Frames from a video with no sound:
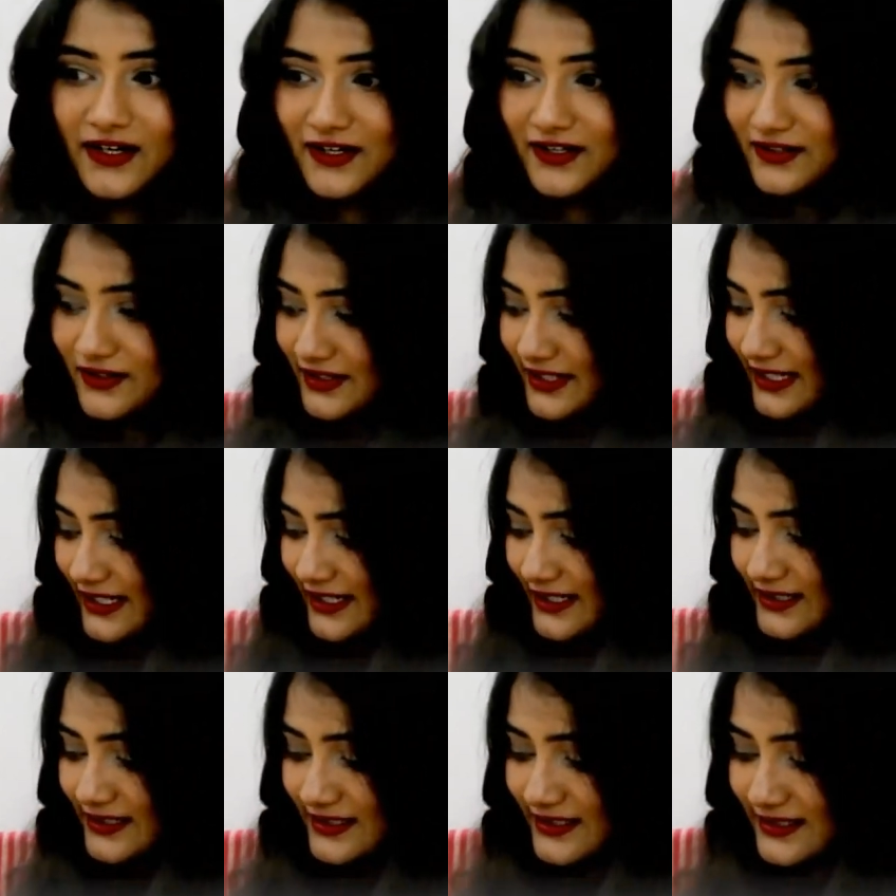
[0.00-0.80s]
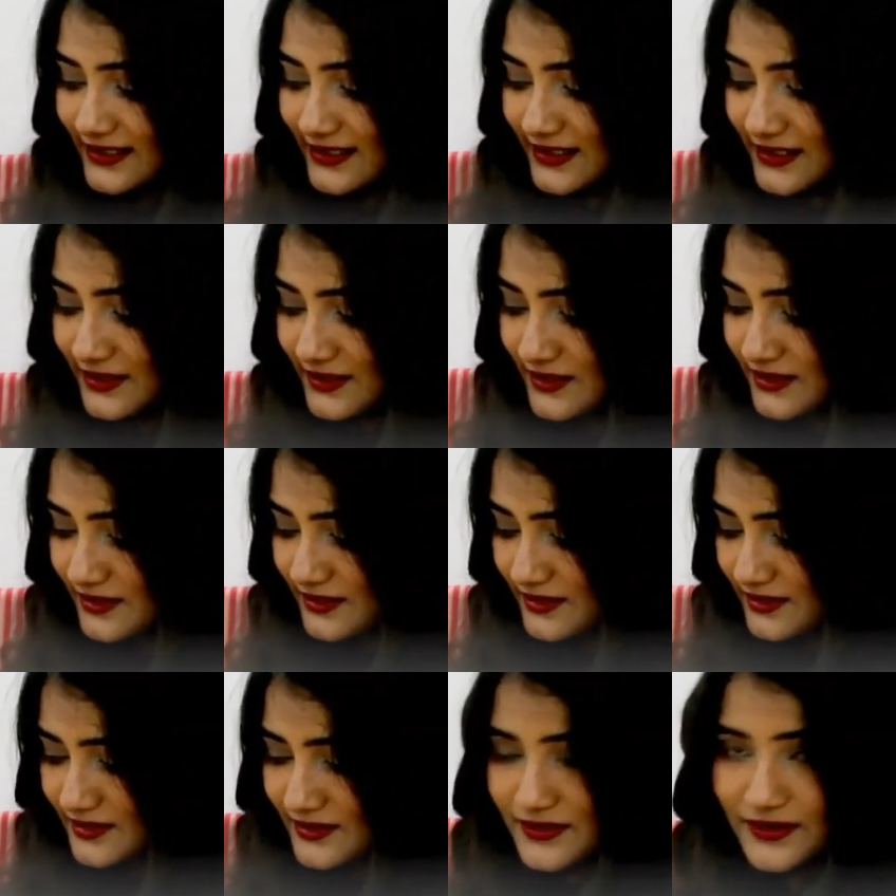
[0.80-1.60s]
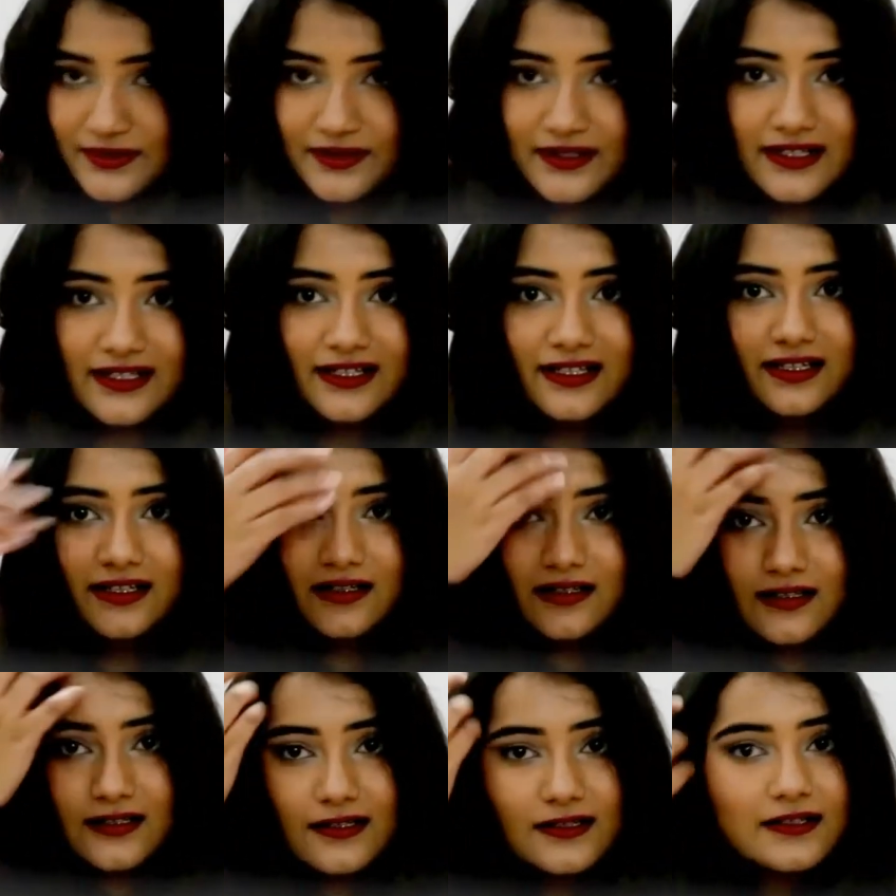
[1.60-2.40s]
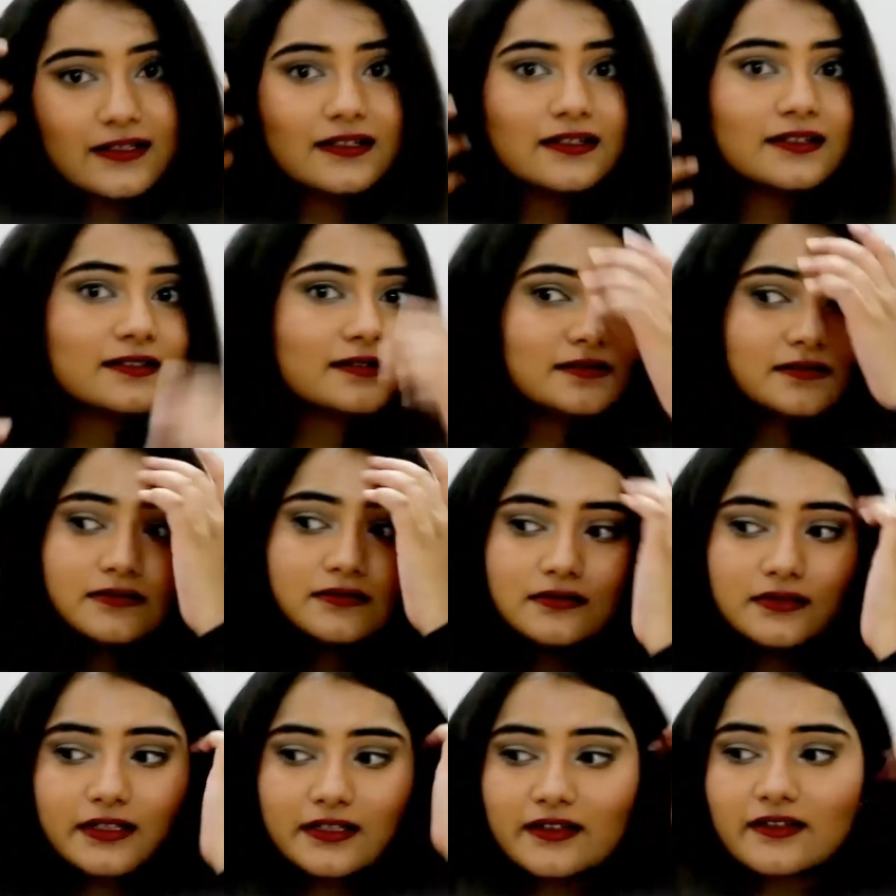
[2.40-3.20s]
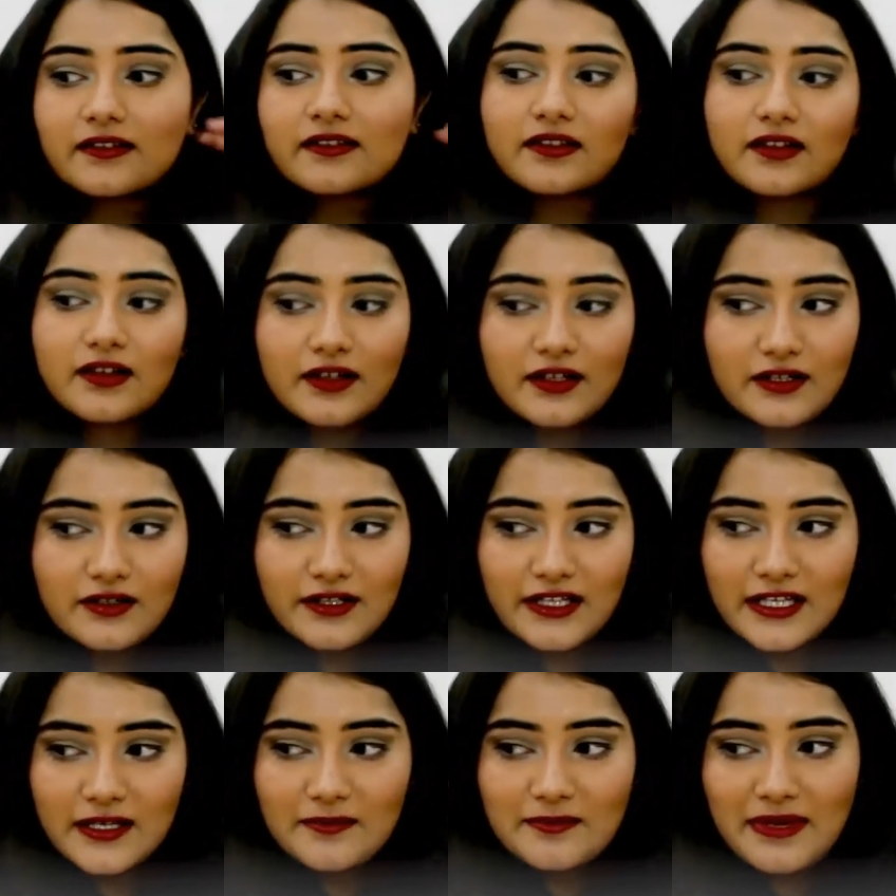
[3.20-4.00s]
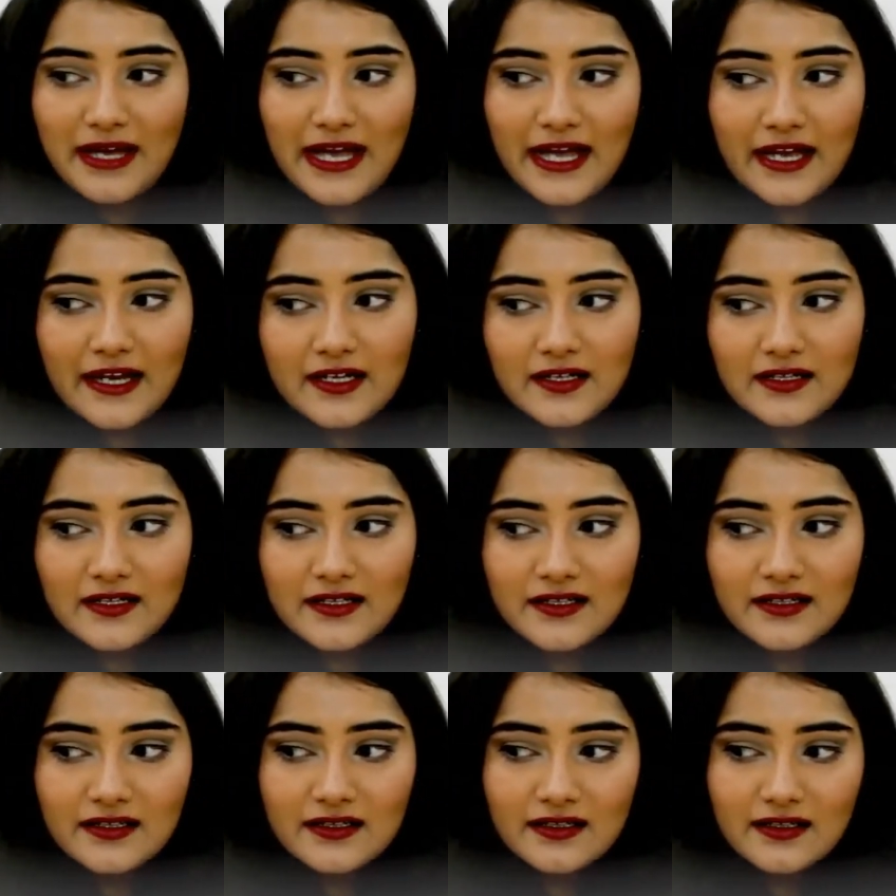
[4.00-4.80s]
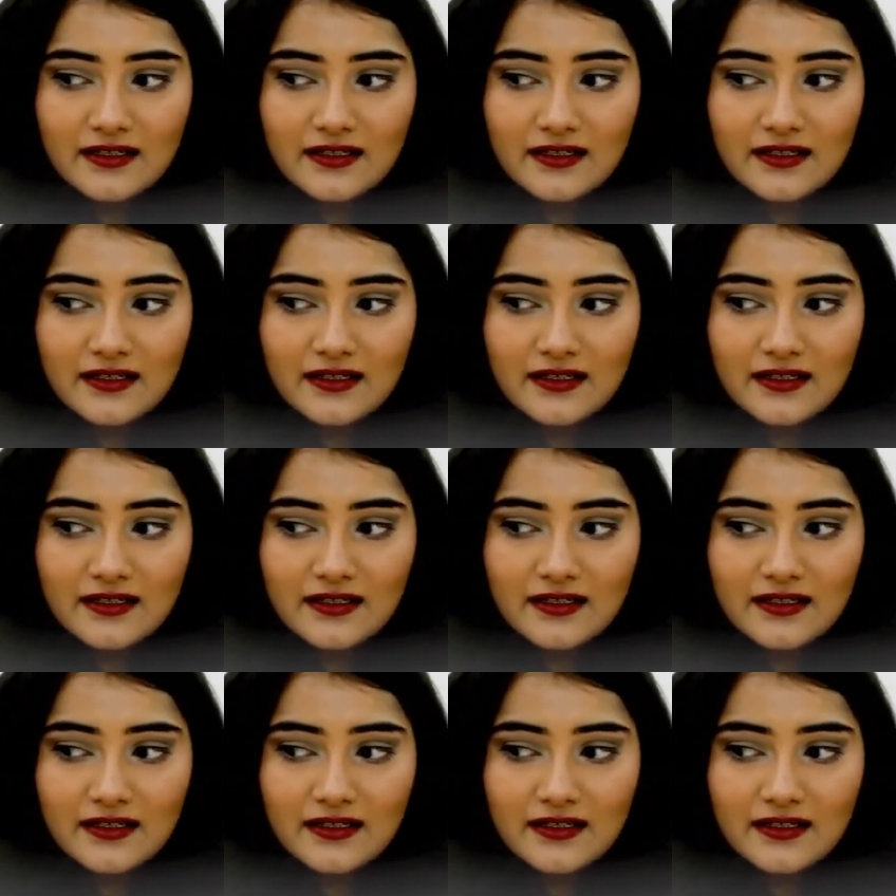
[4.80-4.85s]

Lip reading: Alright, here you go. It's not looking bad.